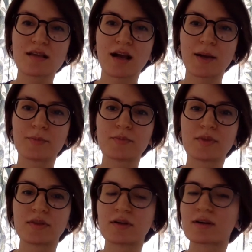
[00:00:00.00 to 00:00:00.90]

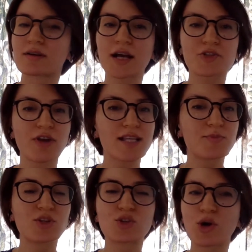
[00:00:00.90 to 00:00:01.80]
The country has
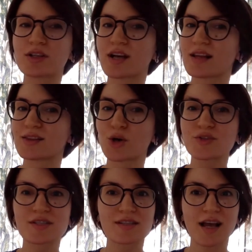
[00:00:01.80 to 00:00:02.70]
been growing a lot,